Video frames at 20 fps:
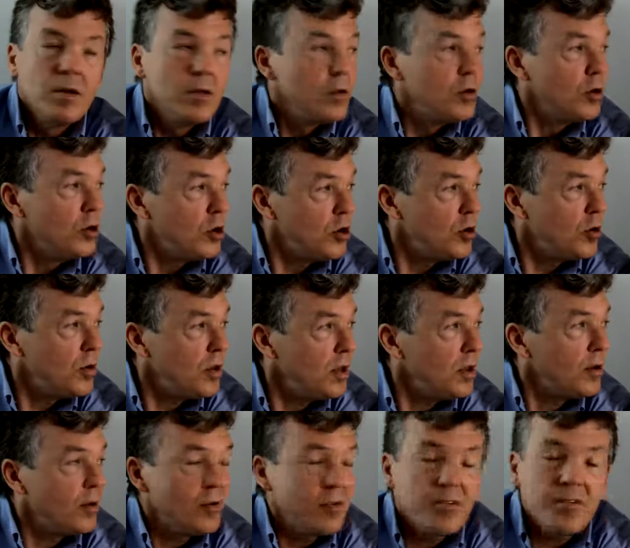New
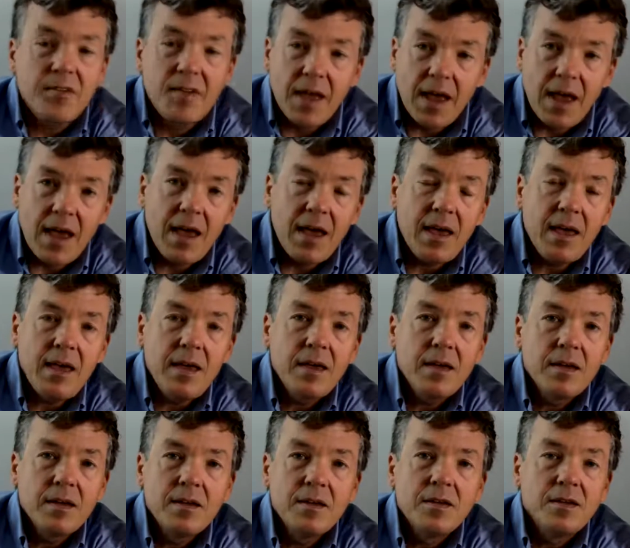Year's Day,
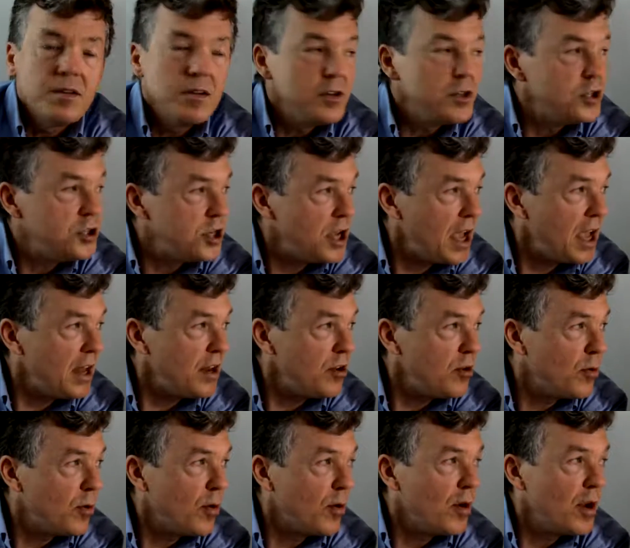
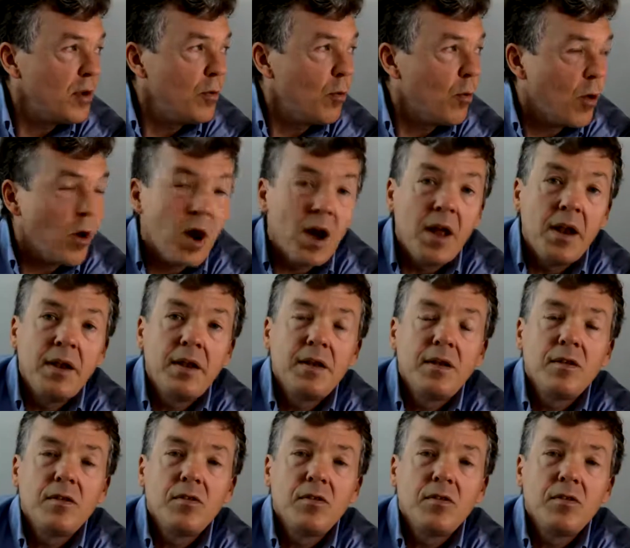January 1,